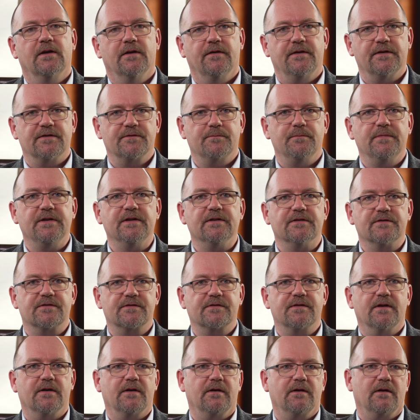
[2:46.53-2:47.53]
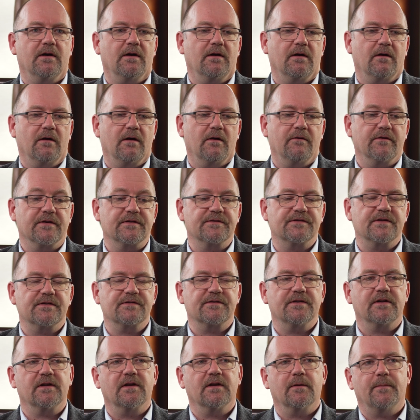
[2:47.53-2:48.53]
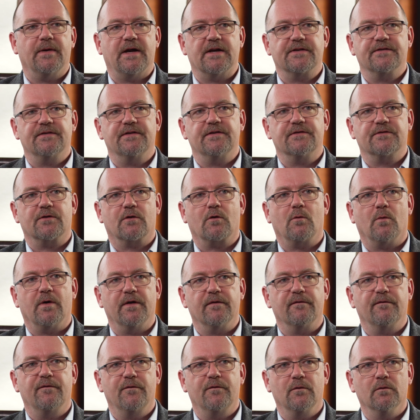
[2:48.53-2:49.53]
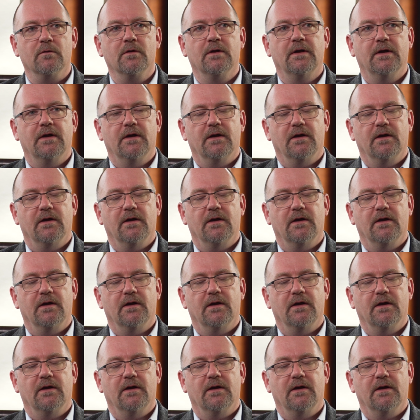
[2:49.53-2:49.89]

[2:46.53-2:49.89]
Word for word: This means that uh, our existing capacities are quite full